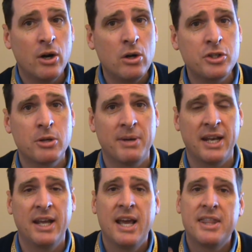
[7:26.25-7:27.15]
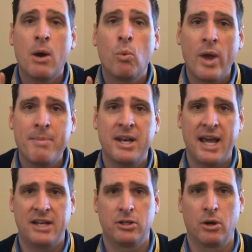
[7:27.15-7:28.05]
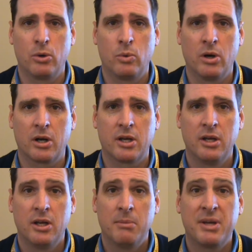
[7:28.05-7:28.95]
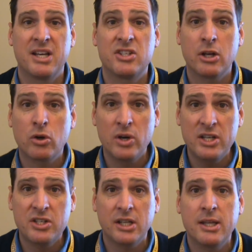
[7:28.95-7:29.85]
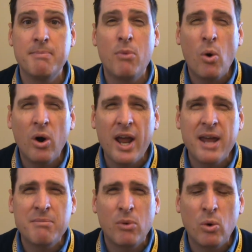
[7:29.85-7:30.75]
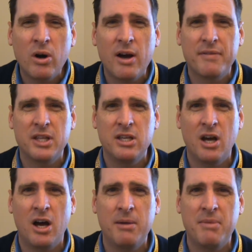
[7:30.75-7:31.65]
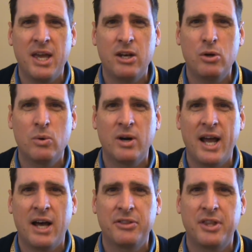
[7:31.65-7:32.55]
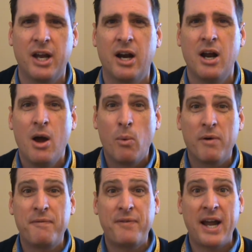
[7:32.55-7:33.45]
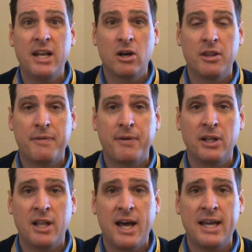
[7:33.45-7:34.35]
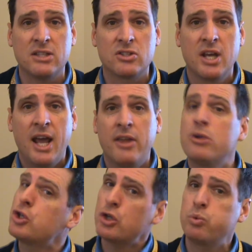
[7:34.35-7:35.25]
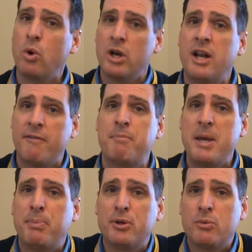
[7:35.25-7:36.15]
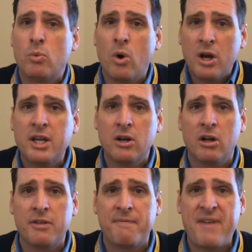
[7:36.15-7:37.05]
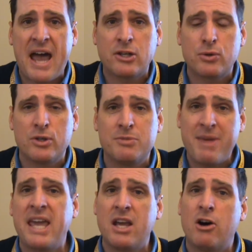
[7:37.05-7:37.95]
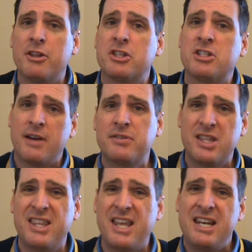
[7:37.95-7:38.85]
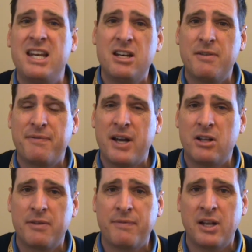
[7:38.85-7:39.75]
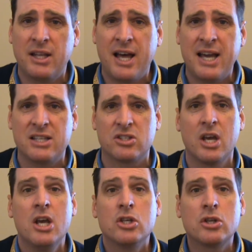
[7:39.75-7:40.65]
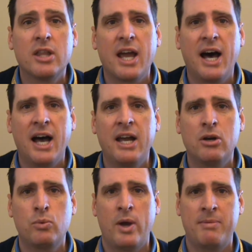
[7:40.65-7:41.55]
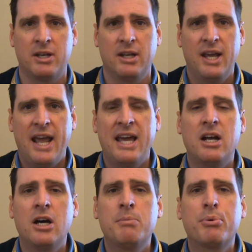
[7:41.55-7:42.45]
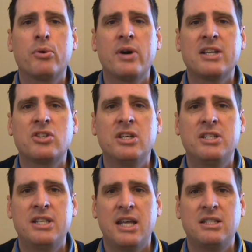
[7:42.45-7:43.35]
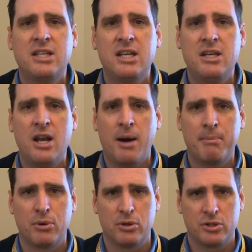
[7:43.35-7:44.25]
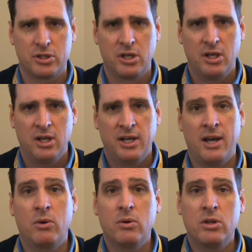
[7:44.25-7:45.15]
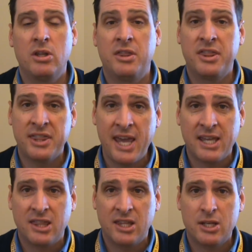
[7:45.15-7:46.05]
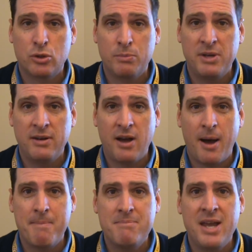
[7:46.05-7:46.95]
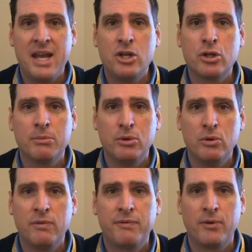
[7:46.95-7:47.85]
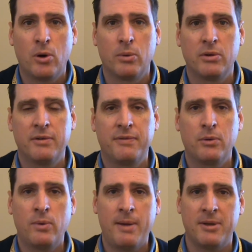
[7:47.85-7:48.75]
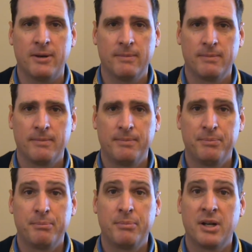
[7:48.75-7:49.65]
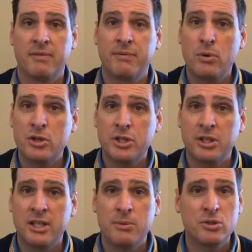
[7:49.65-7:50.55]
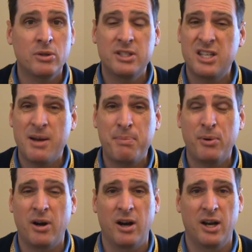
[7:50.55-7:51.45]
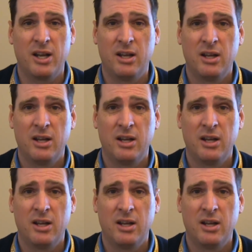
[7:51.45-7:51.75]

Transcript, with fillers: It also meant that women had to go to work because increasingly more and more of the young men who are out there were fighting on the front lines. And there just weren't enough people to work in all the factories making all the stuffs that they needed to fight on the front lines. So they hired women at unprecedented numbers. Now, you'd think that this would mean a major move forward for women. But unfortunately, it was only temporary.